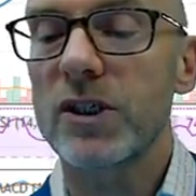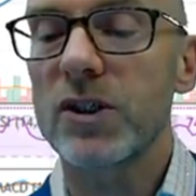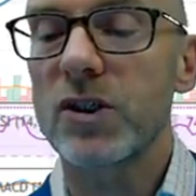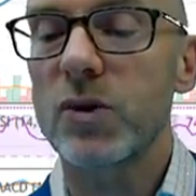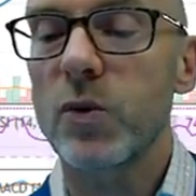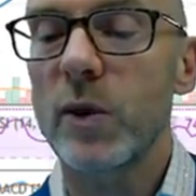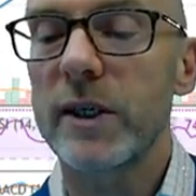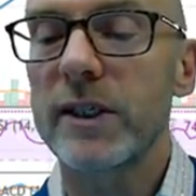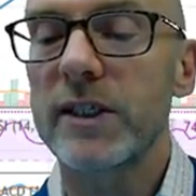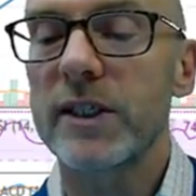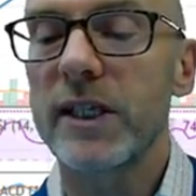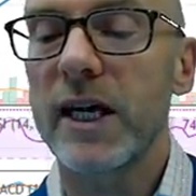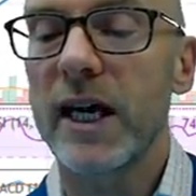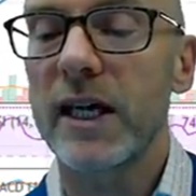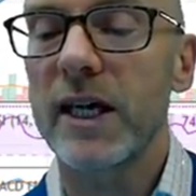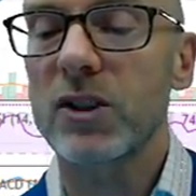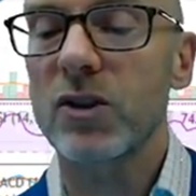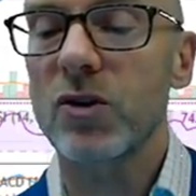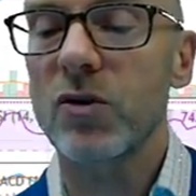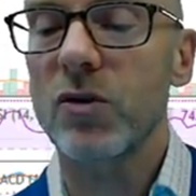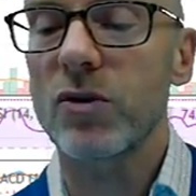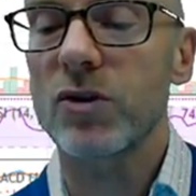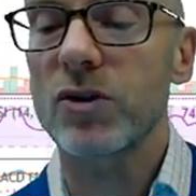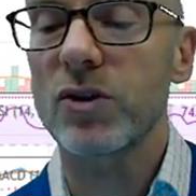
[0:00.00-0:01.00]
20 has
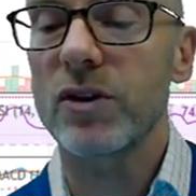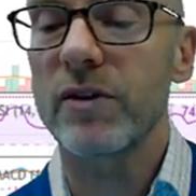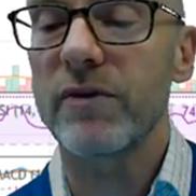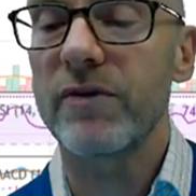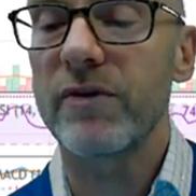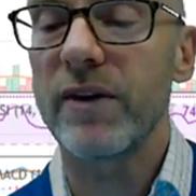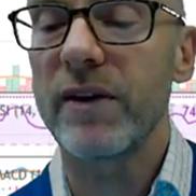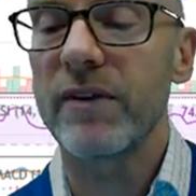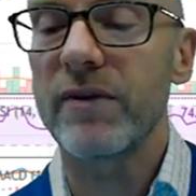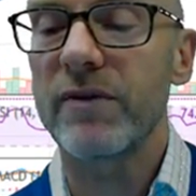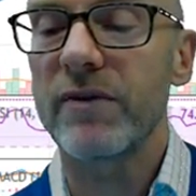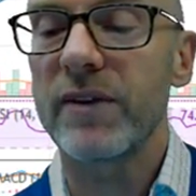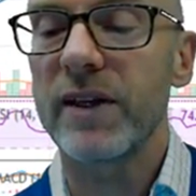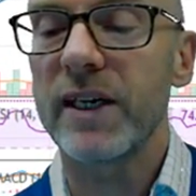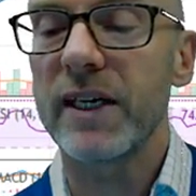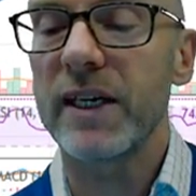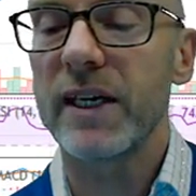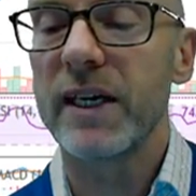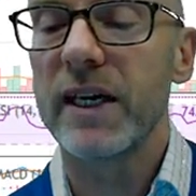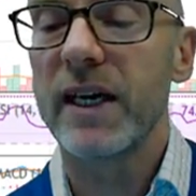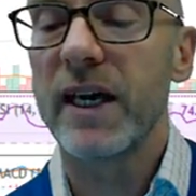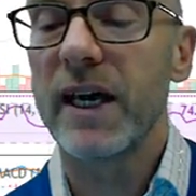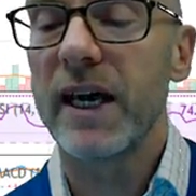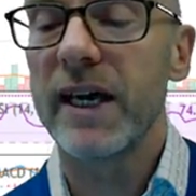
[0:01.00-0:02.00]
crossed the 50
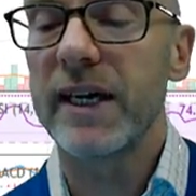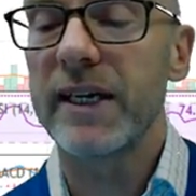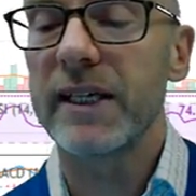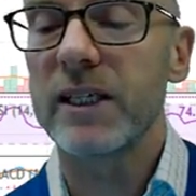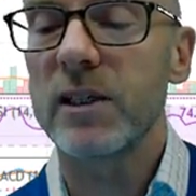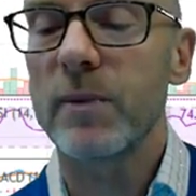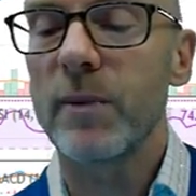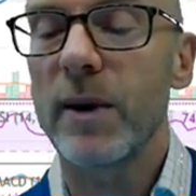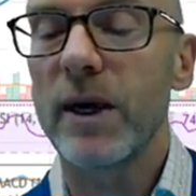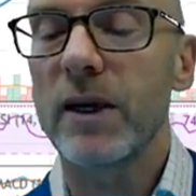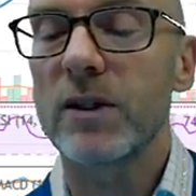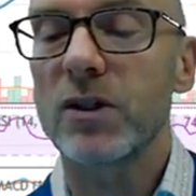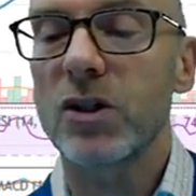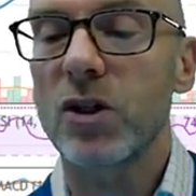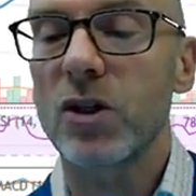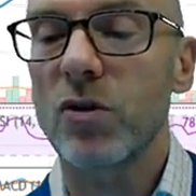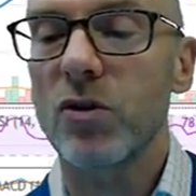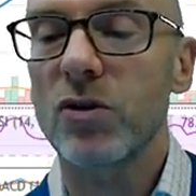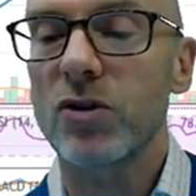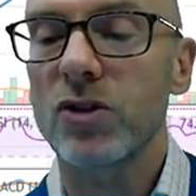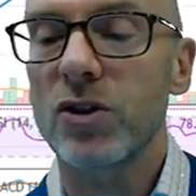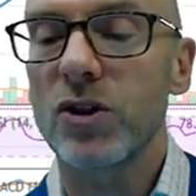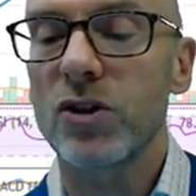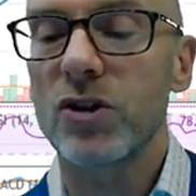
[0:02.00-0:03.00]
and is about to
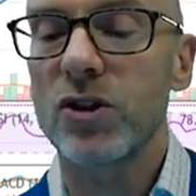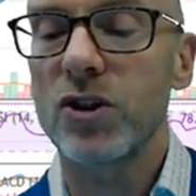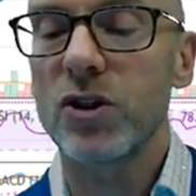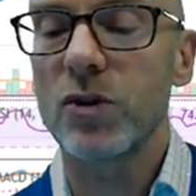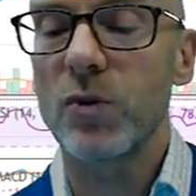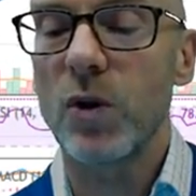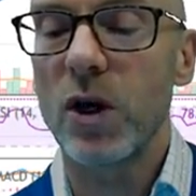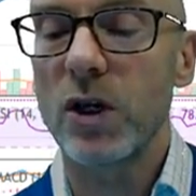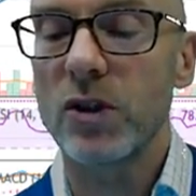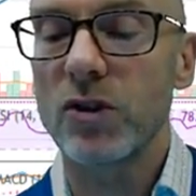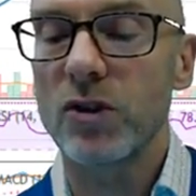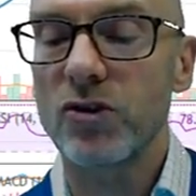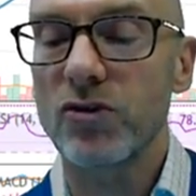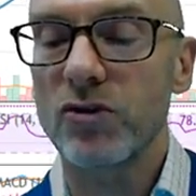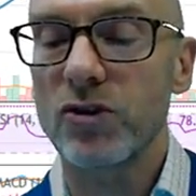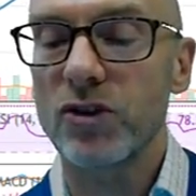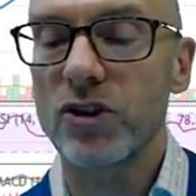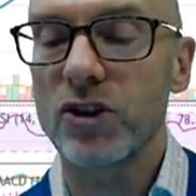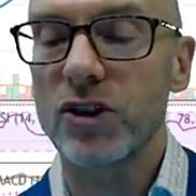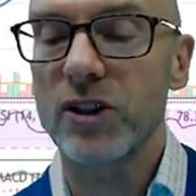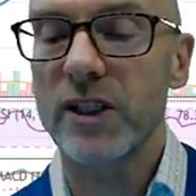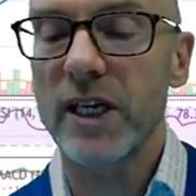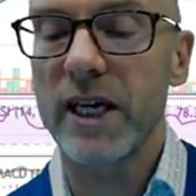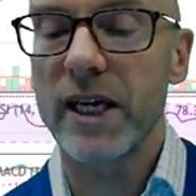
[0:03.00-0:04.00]
cross the 200
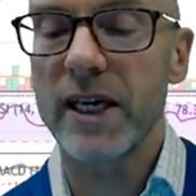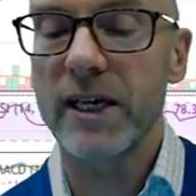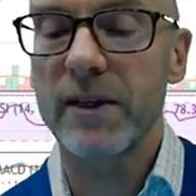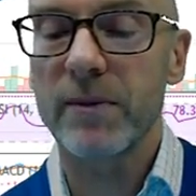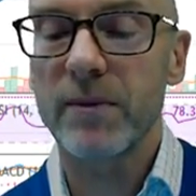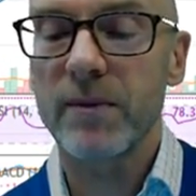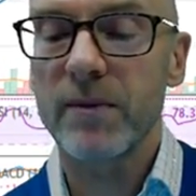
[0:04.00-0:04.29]
today.